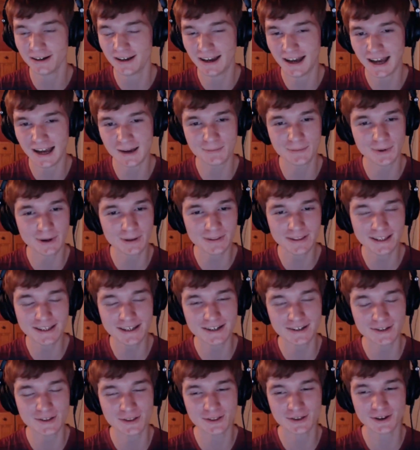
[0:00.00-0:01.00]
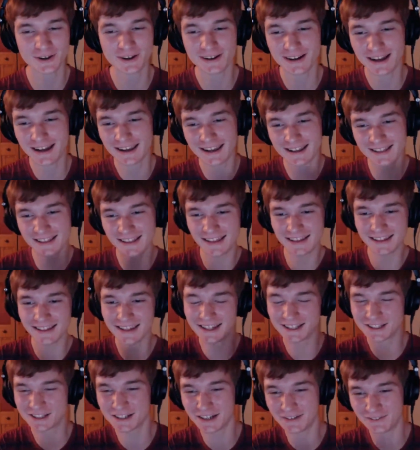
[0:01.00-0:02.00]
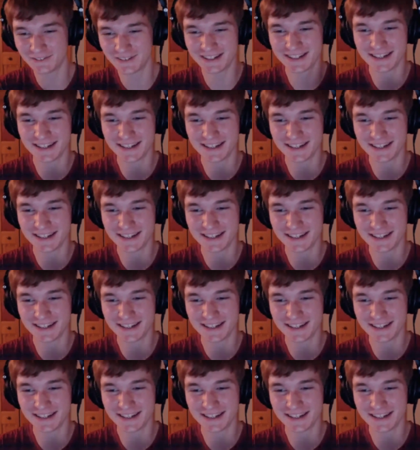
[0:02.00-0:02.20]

I probably need a third. I get that hitch every